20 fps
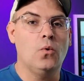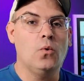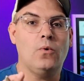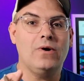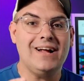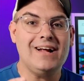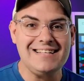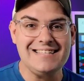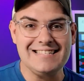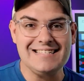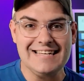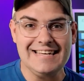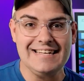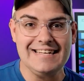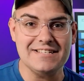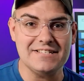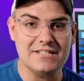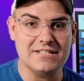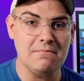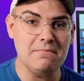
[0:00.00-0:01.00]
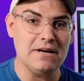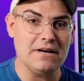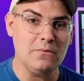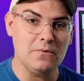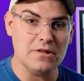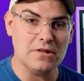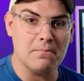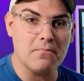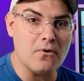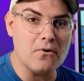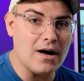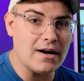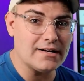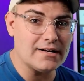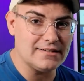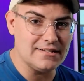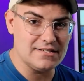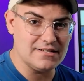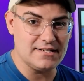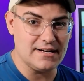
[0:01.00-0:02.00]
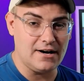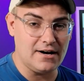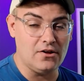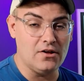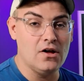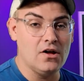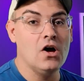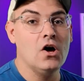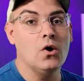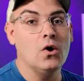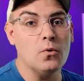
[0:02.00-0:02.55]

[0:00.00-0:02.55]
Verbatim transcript: We're not seen as somebody with a product to sell.